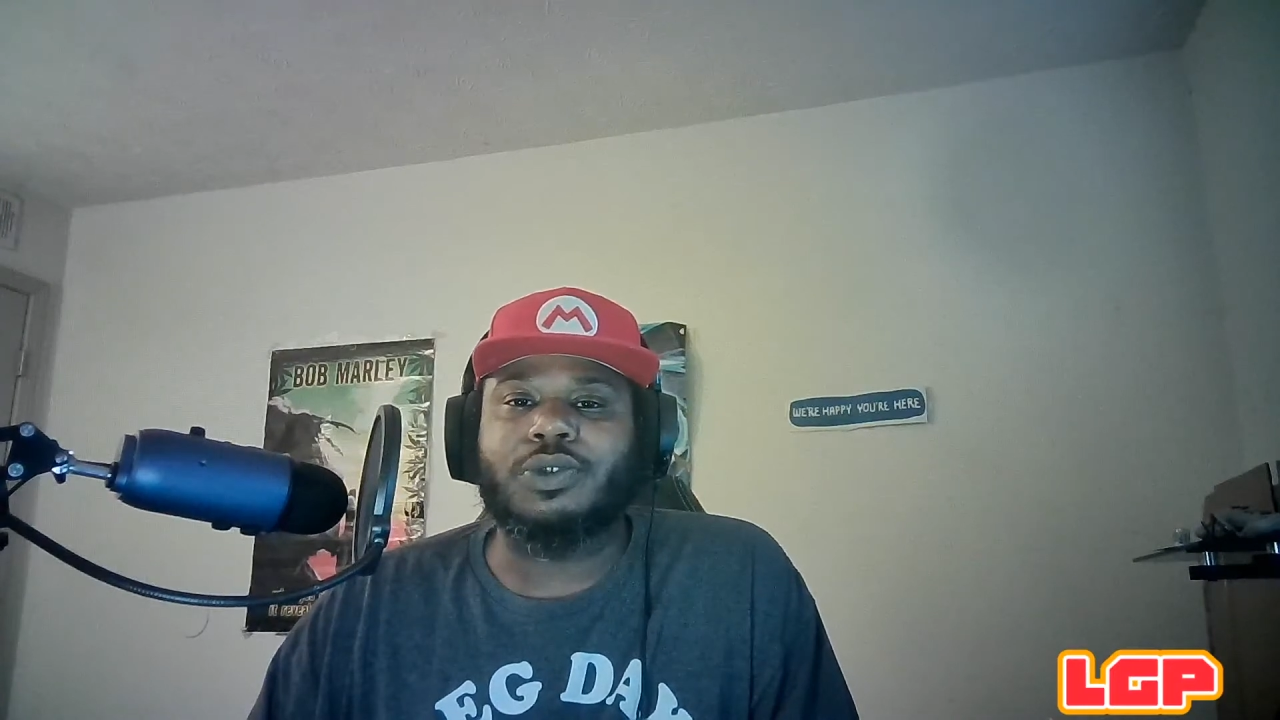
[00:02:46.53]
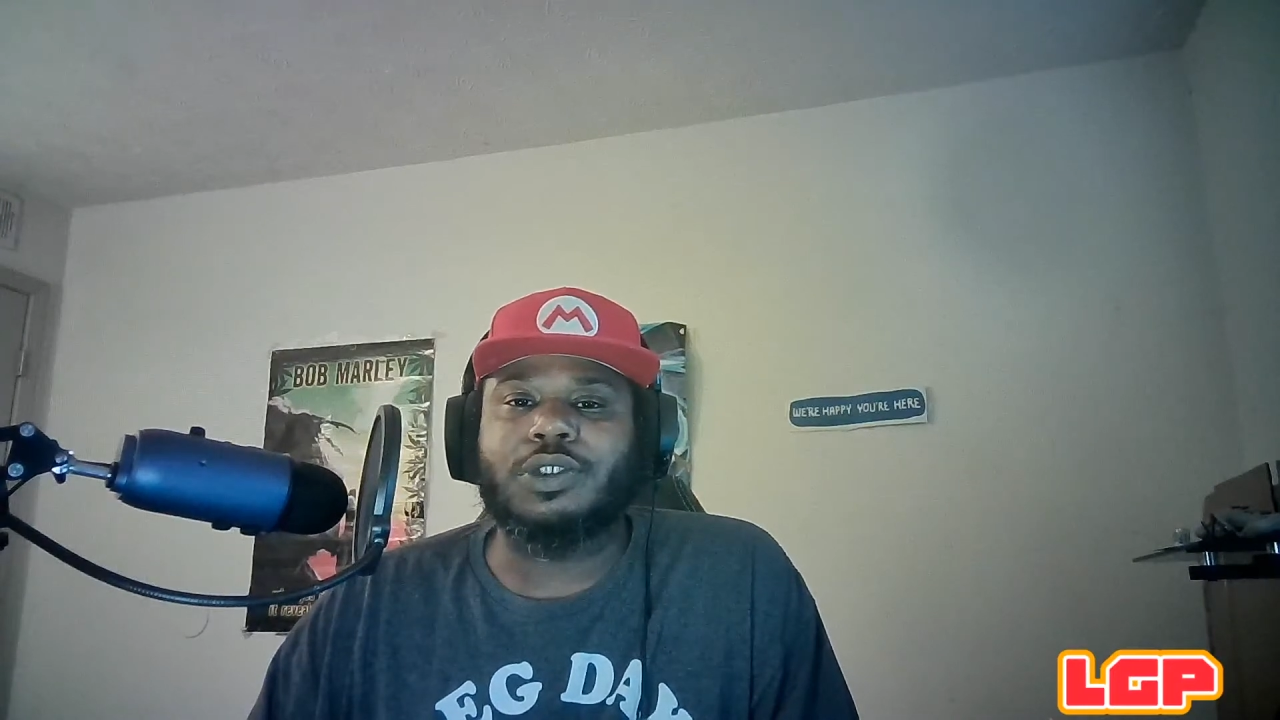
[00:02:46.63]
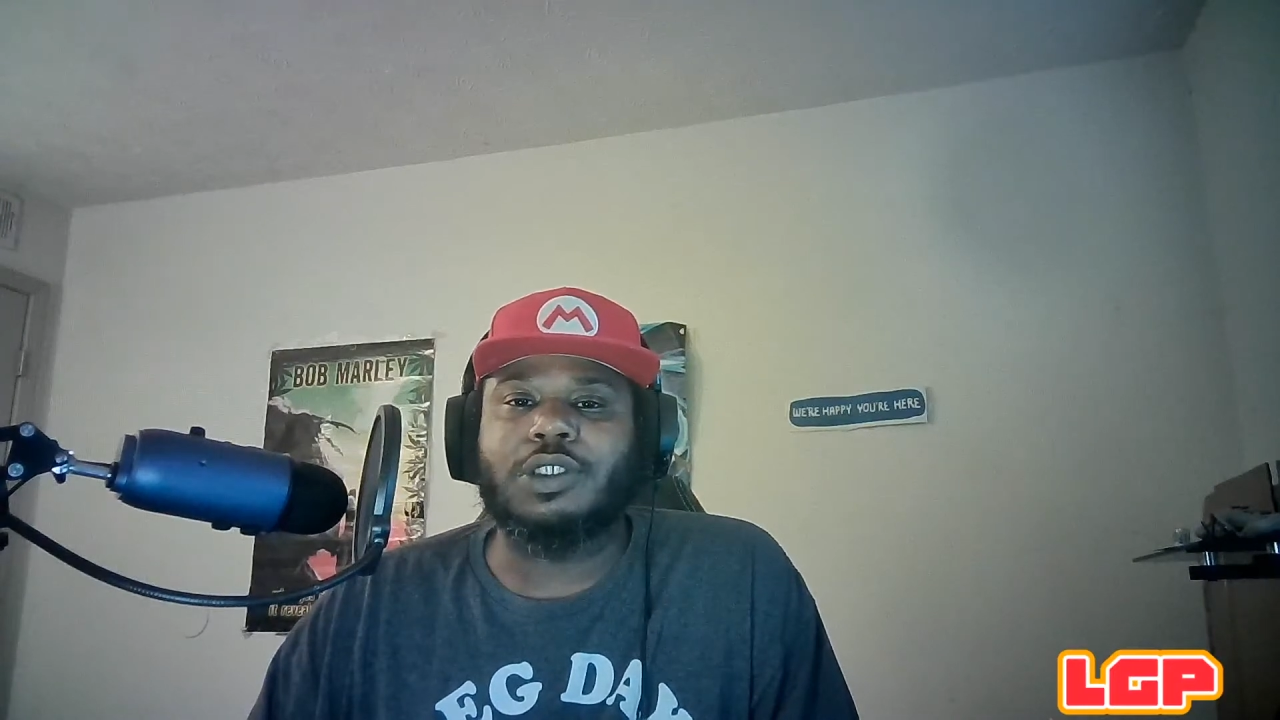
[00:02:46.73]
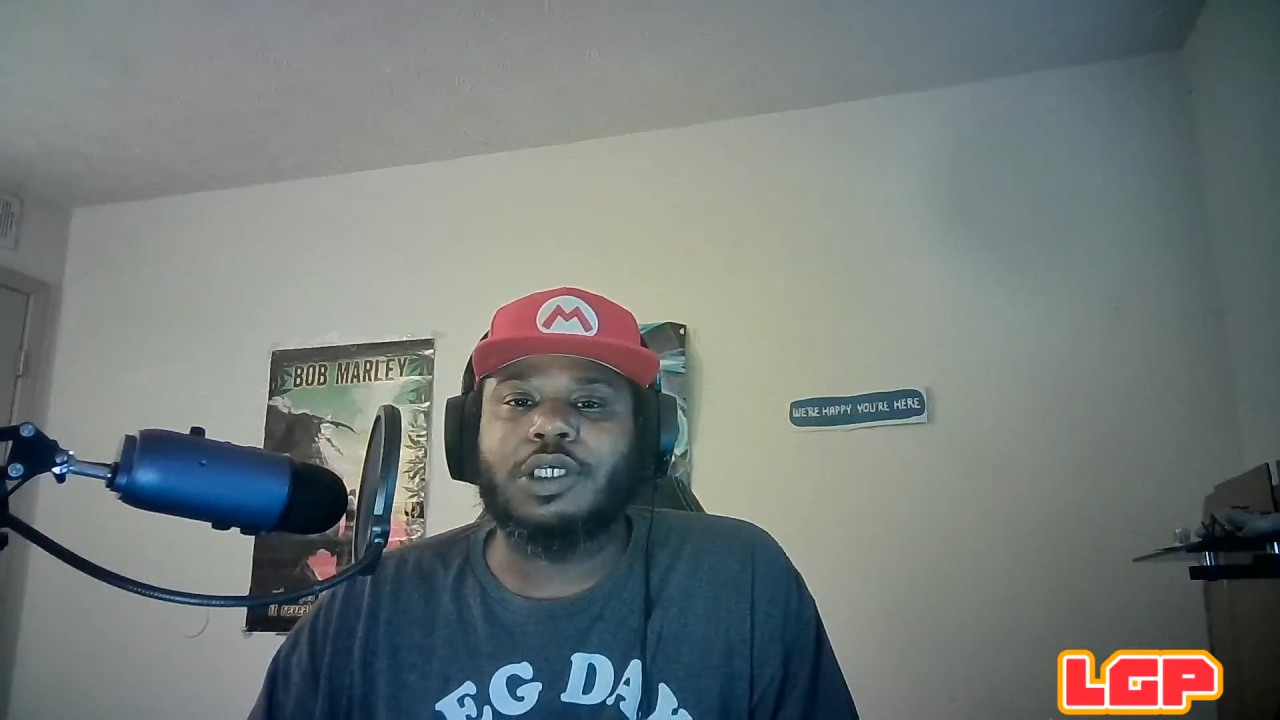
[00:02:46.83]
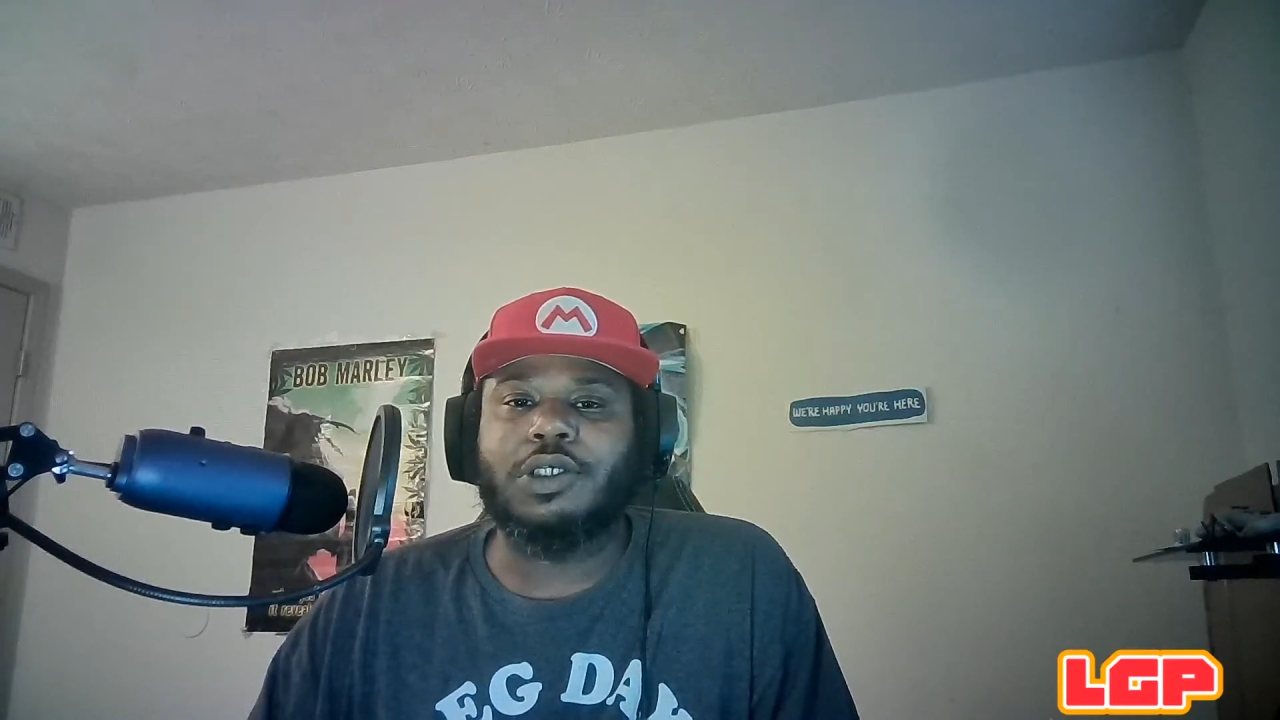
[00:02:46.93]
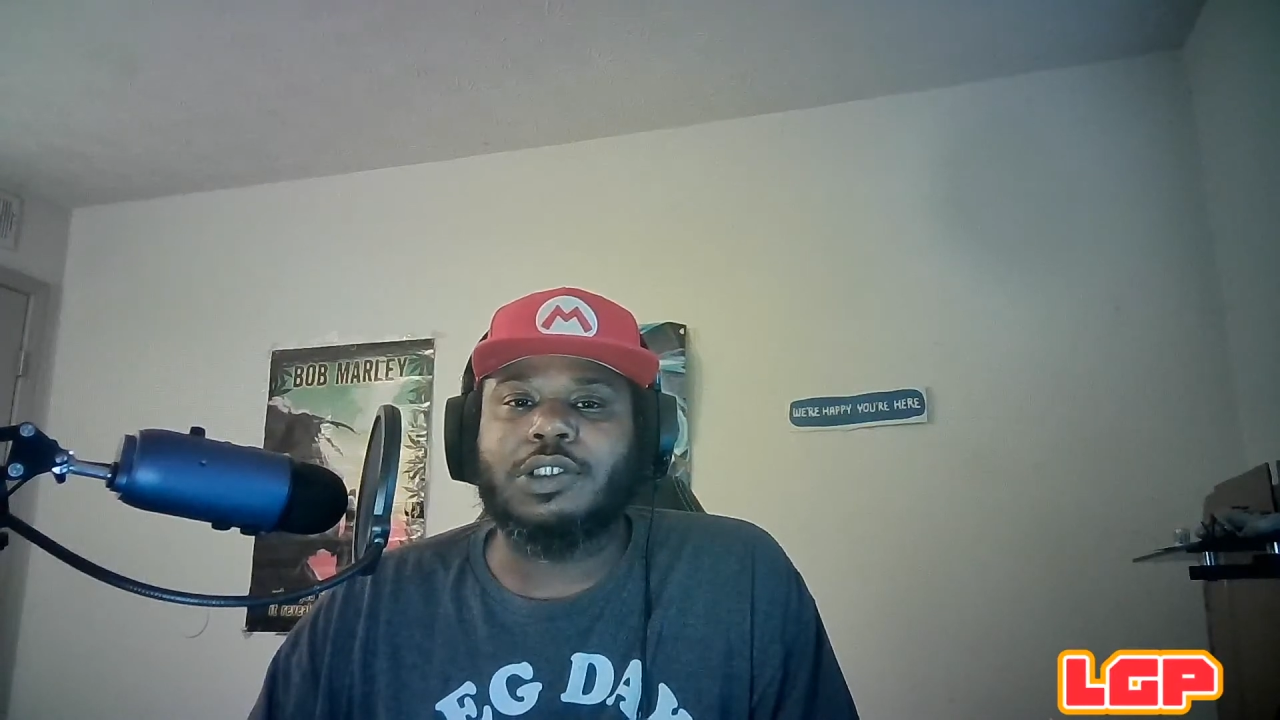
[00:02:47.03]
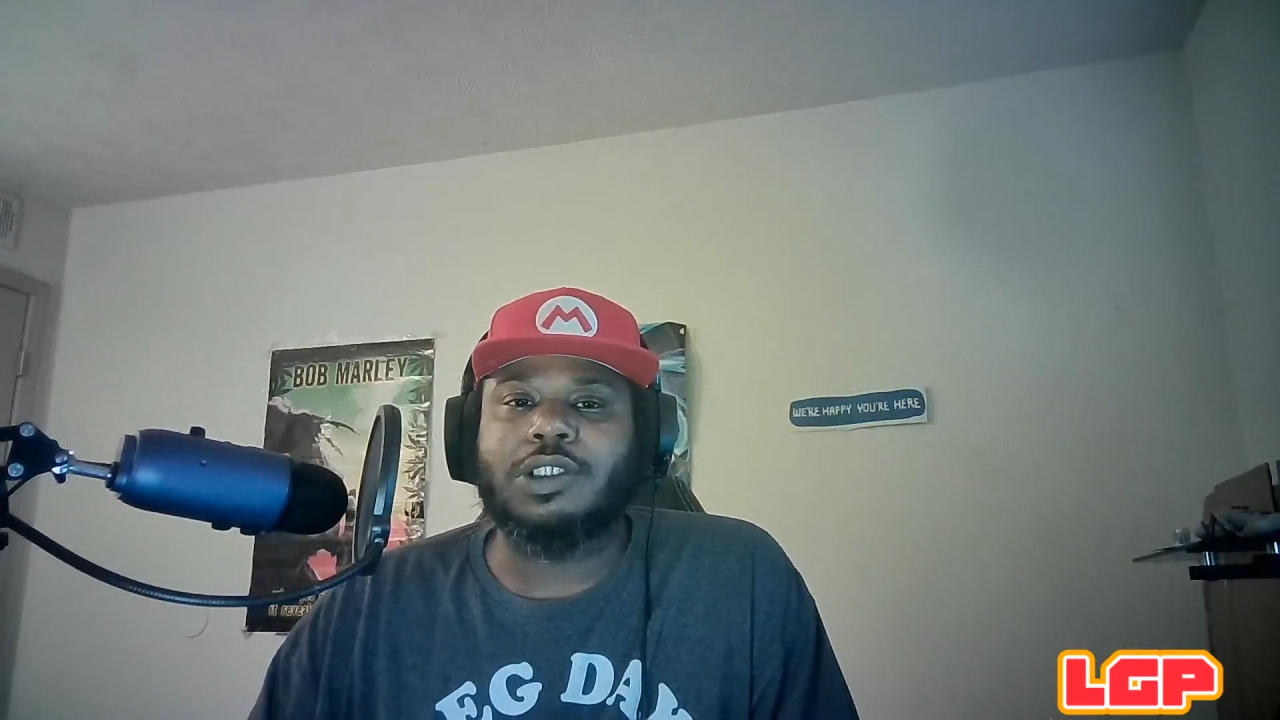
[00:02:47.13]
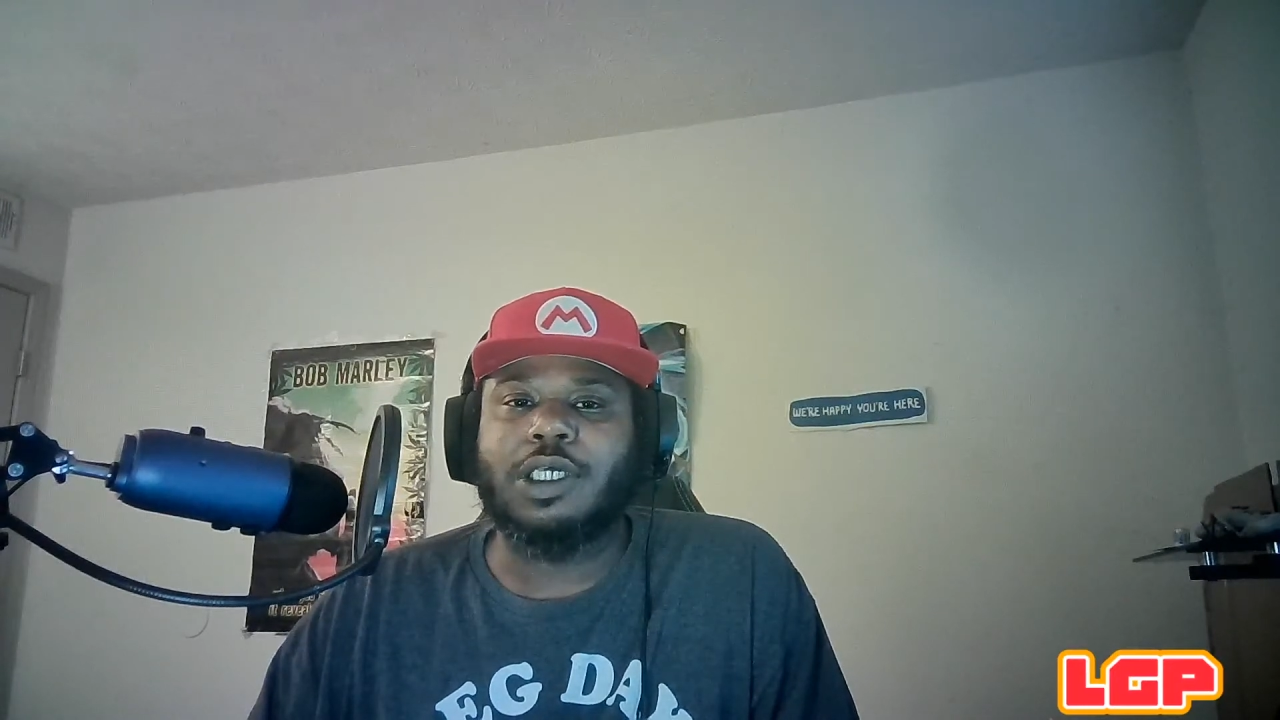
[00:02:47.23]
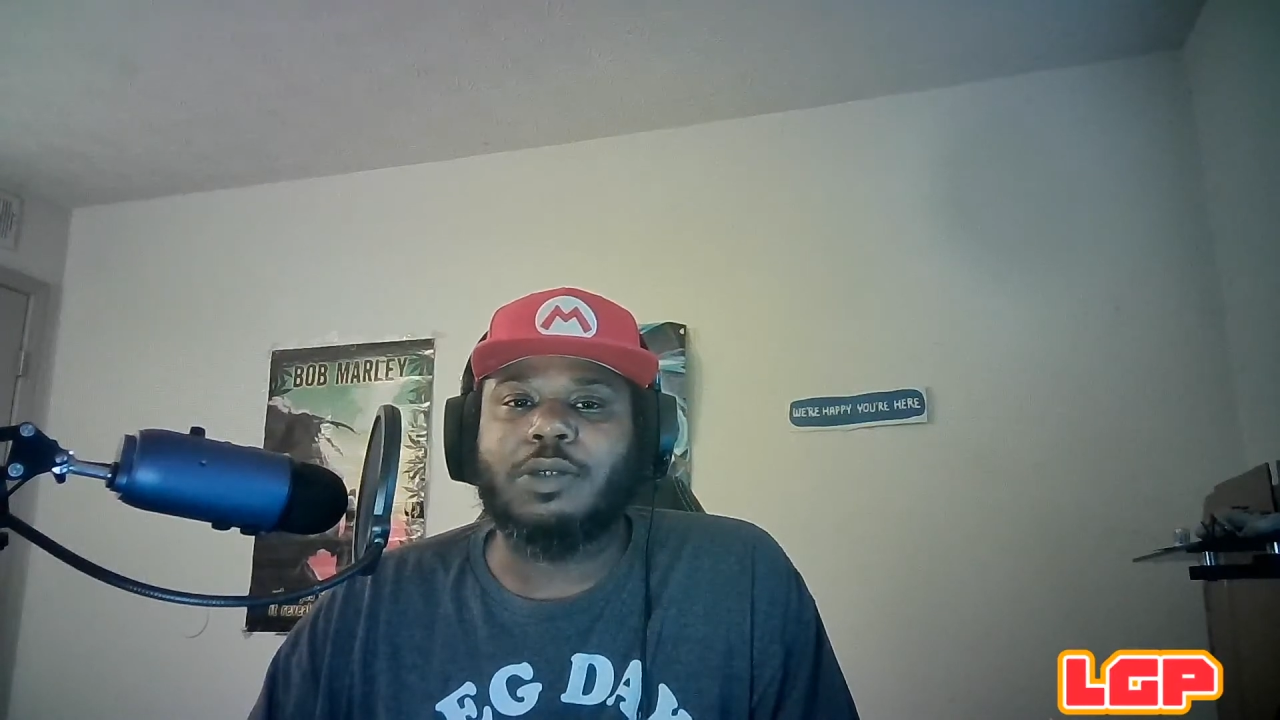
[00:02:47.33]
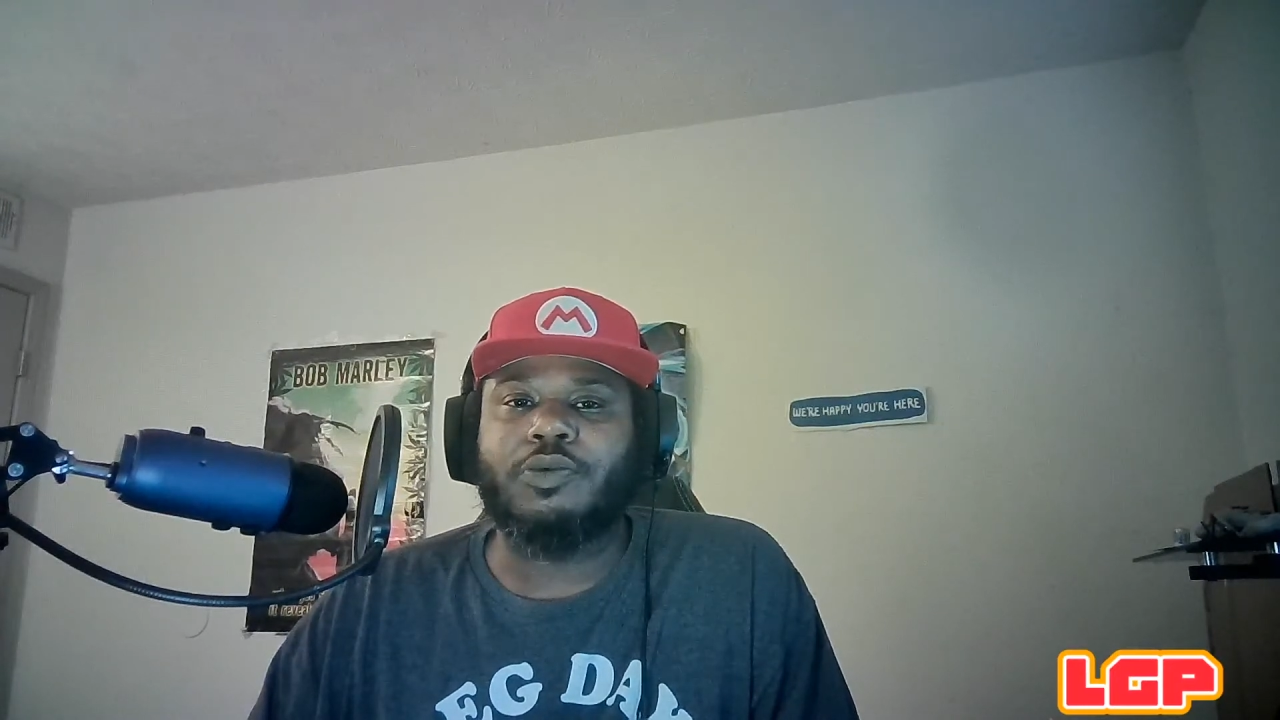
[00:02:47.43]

stereotype